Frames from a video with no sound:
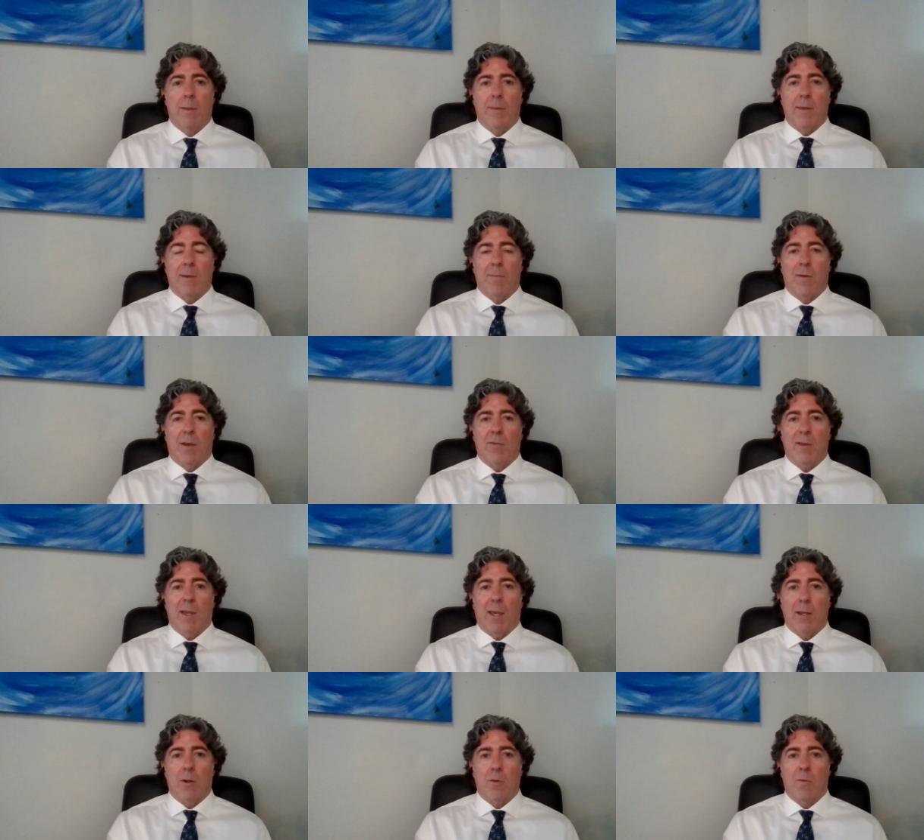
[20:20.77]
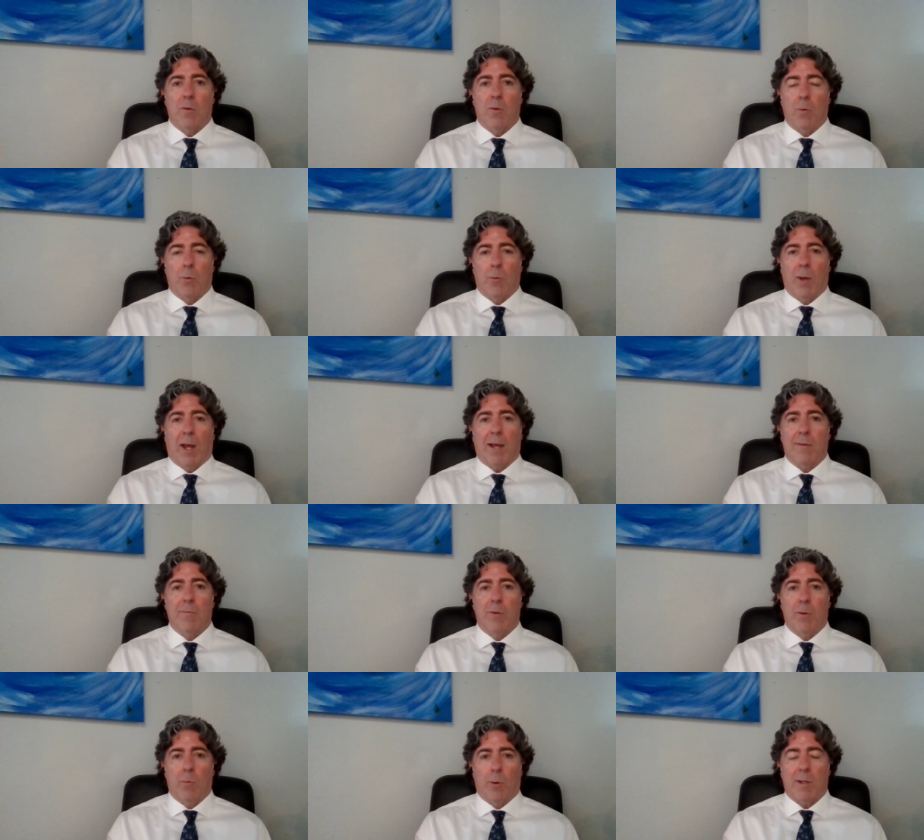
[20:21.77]
the investigators who were
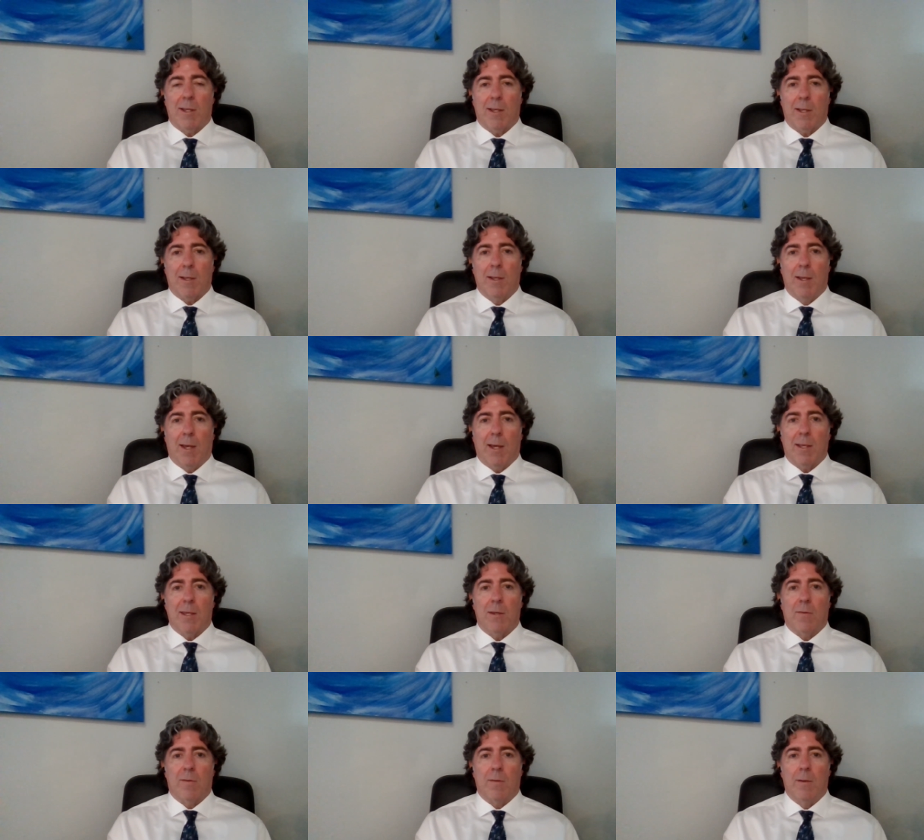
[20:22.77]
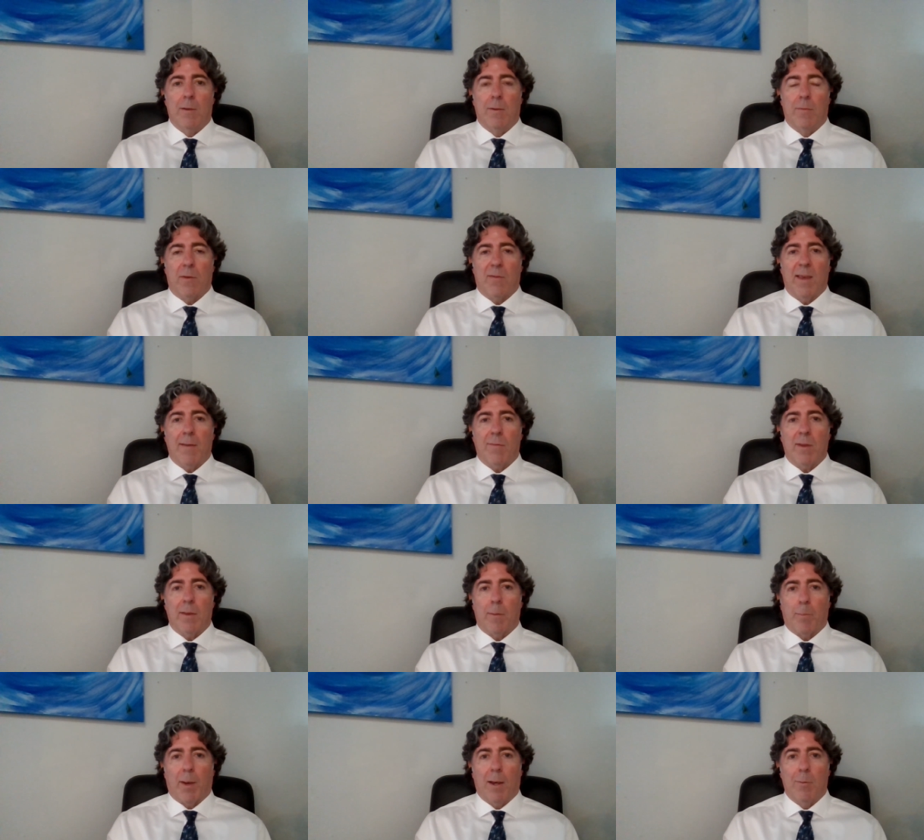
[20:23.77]
actively working against the safety of
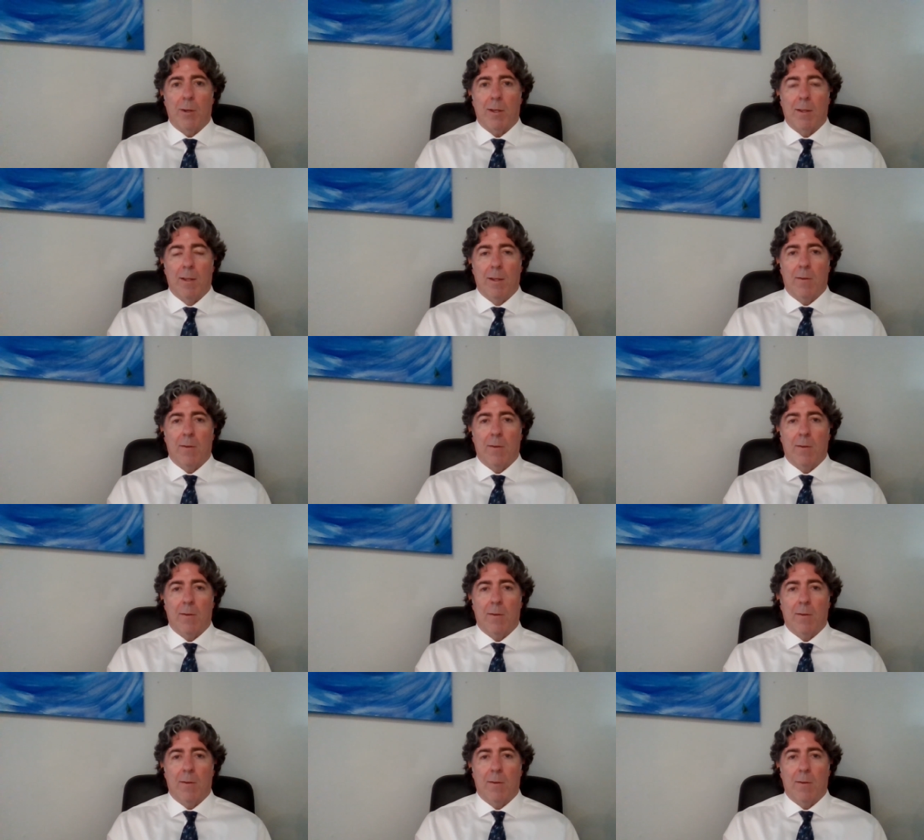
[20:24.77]
the public,